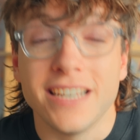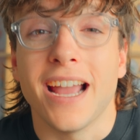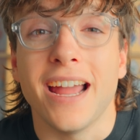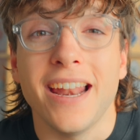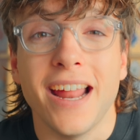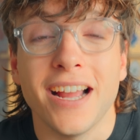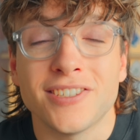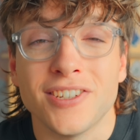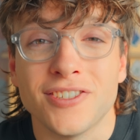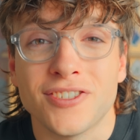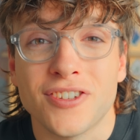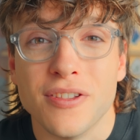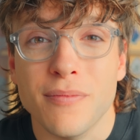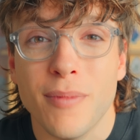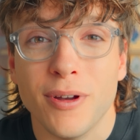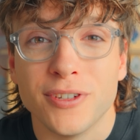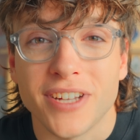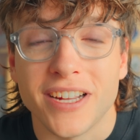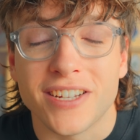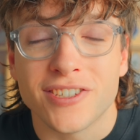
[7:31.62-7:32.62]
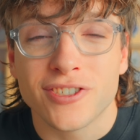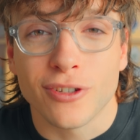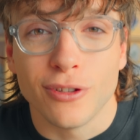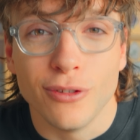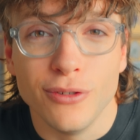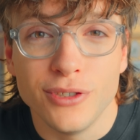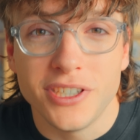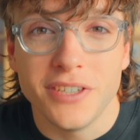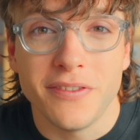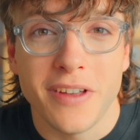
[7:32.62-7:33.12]
gain access to the most
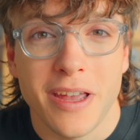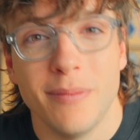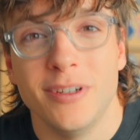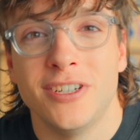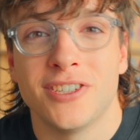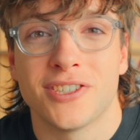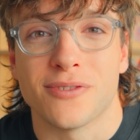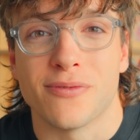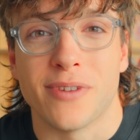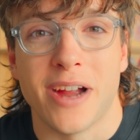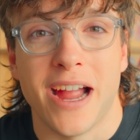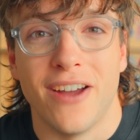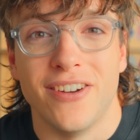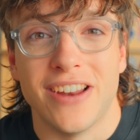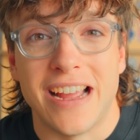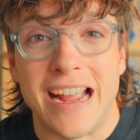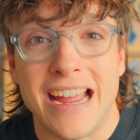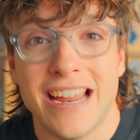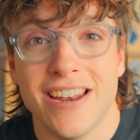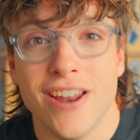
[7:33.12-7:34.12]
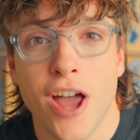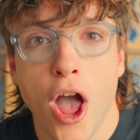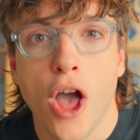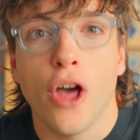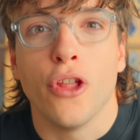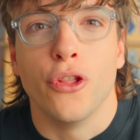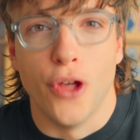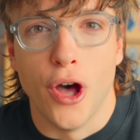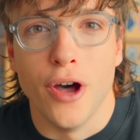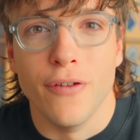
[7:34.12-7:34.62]
exclusive images around in
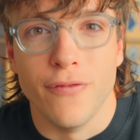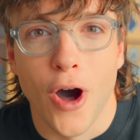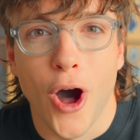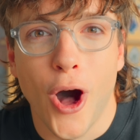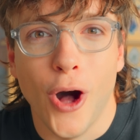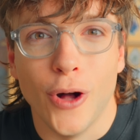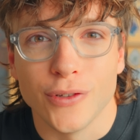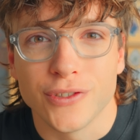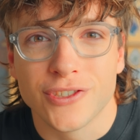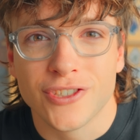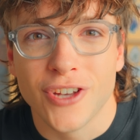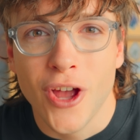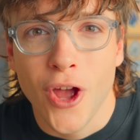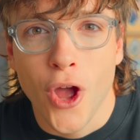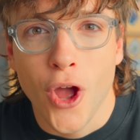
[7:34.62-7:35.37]
the vault.